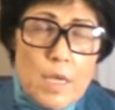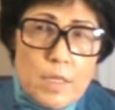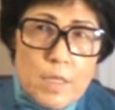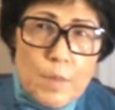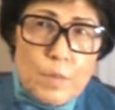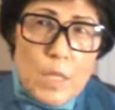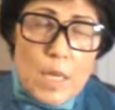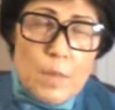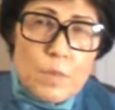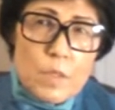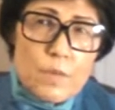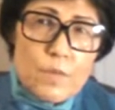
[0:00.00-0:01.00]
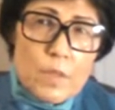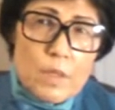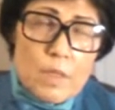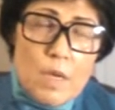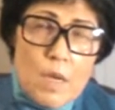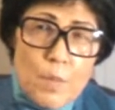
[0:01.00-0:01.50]
Sometimes if the
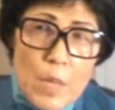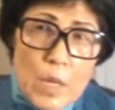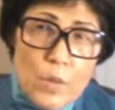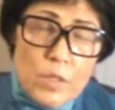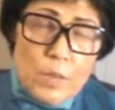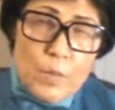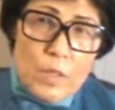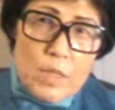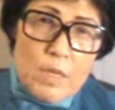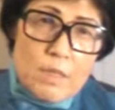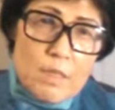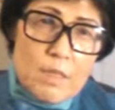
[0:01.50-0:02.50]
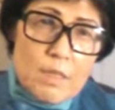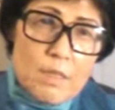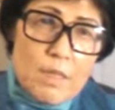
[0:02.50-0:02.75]
parasympathetic,